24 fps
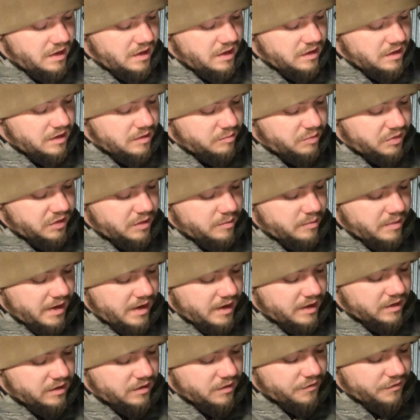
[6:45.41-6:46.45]
Then put it back
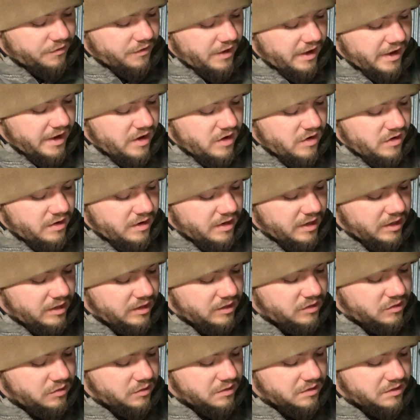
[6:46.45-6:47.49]
in the fire, heat it
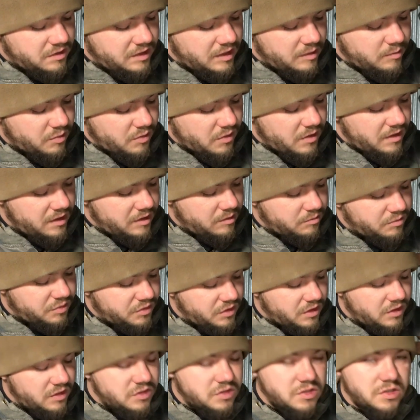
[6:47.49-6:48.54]
to a deep red, and
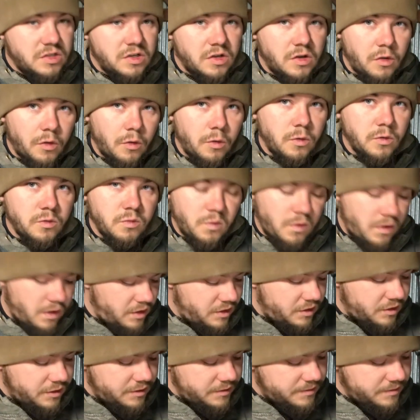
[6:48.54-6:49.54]
plunge into cold water.